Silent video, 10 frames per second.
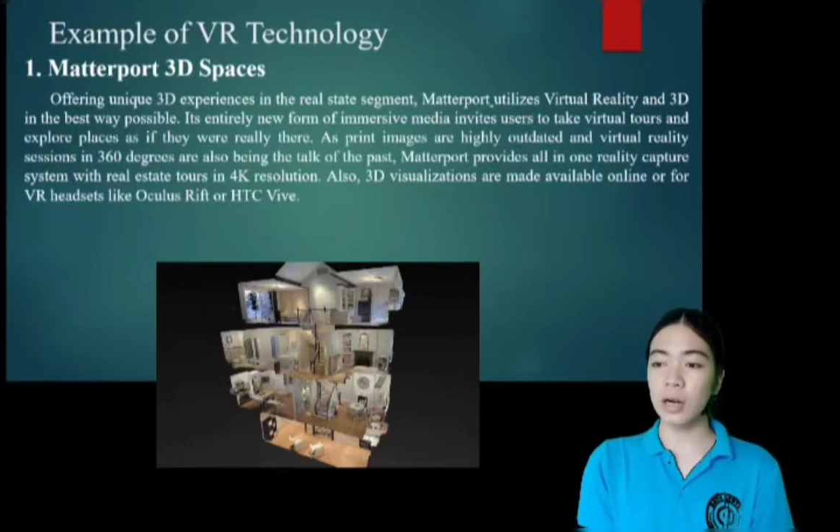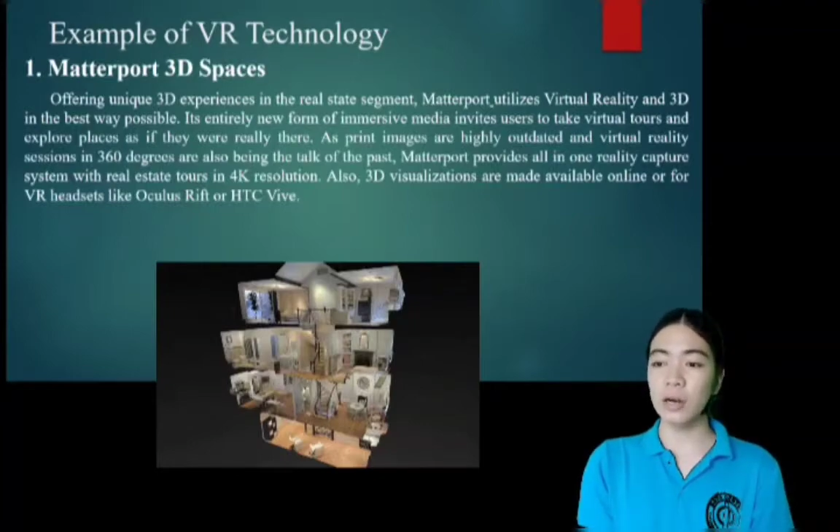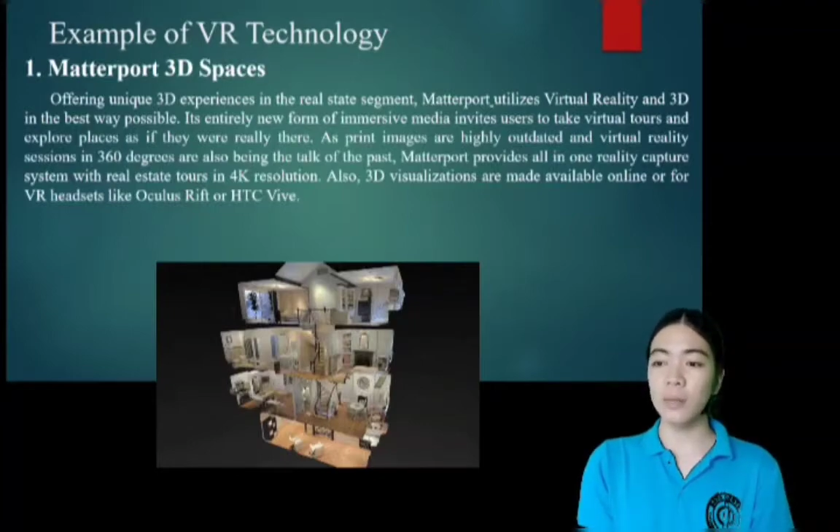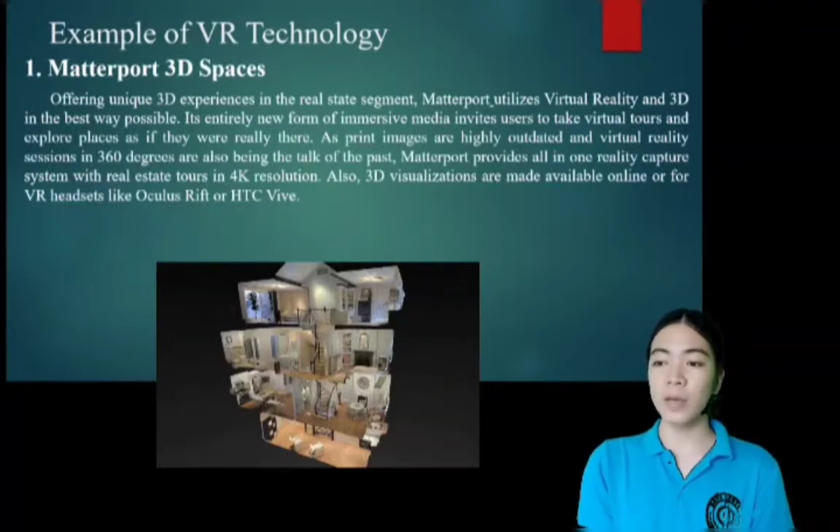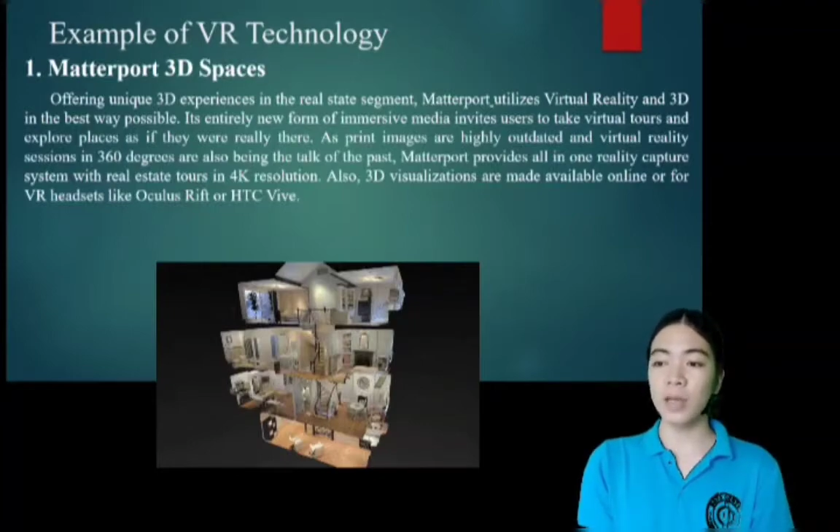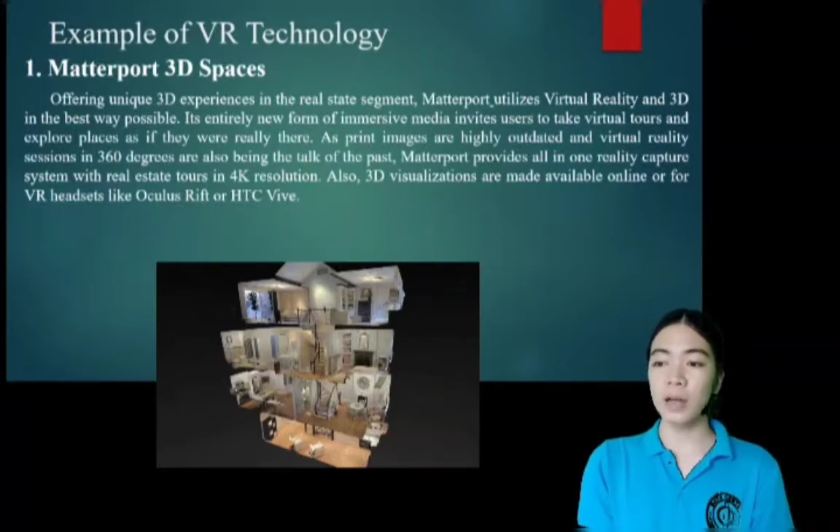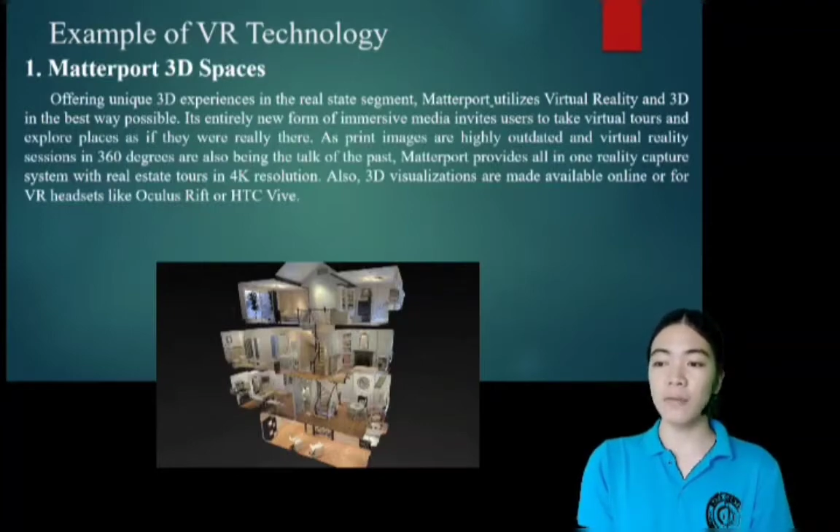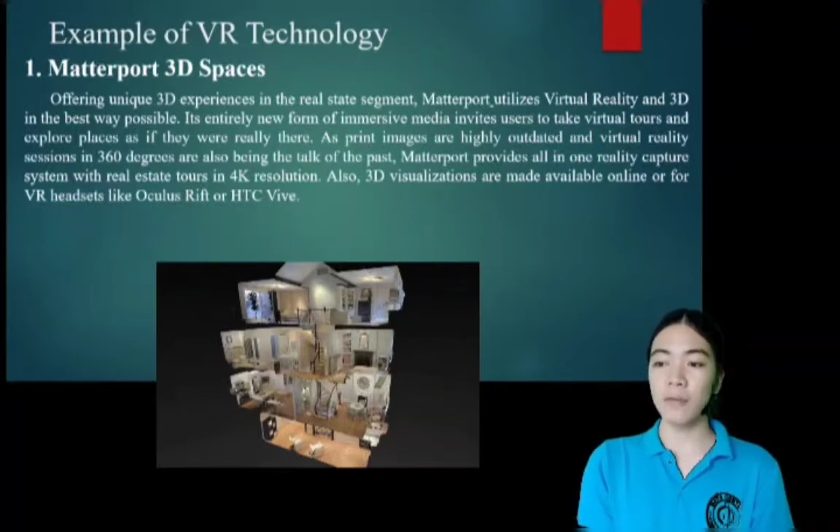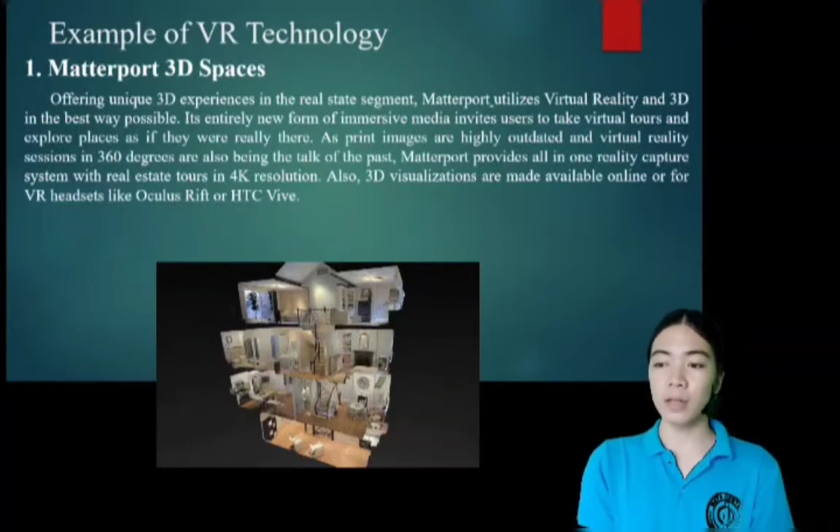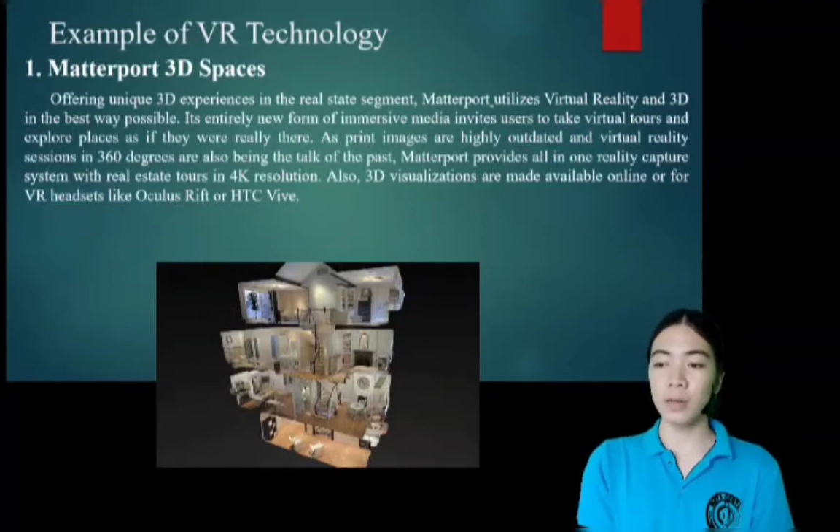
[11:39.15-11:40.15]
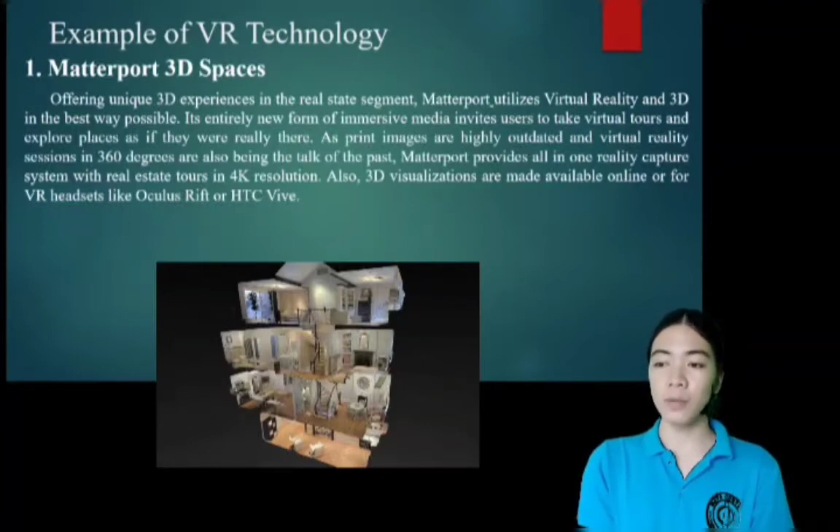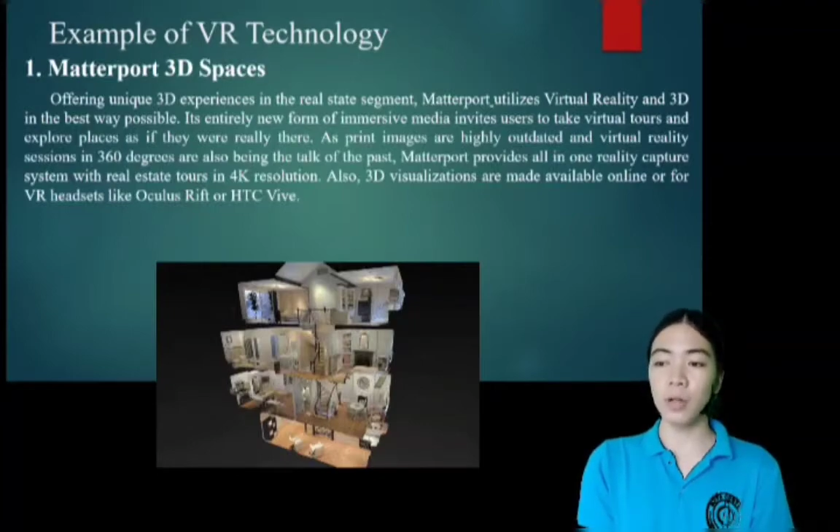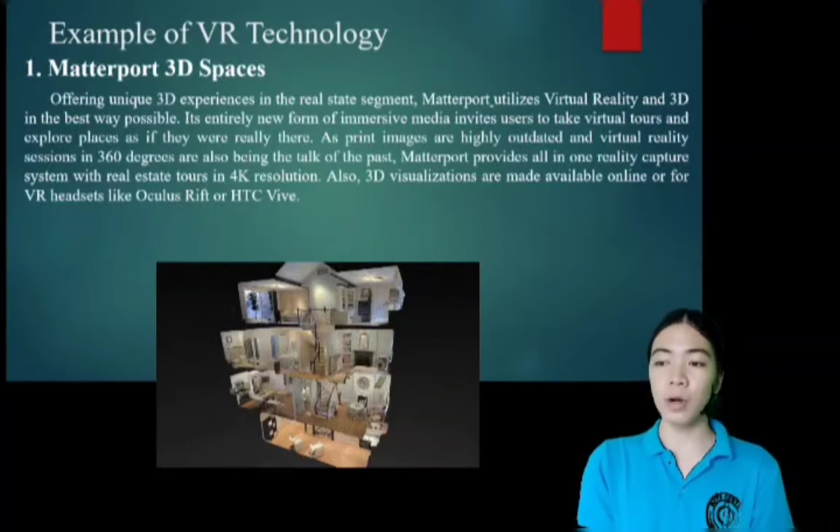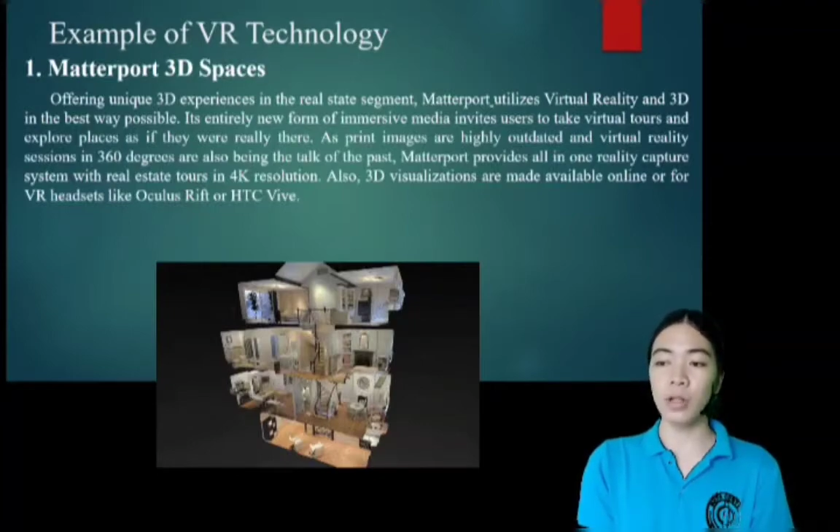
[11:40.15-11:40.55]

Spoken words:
are made available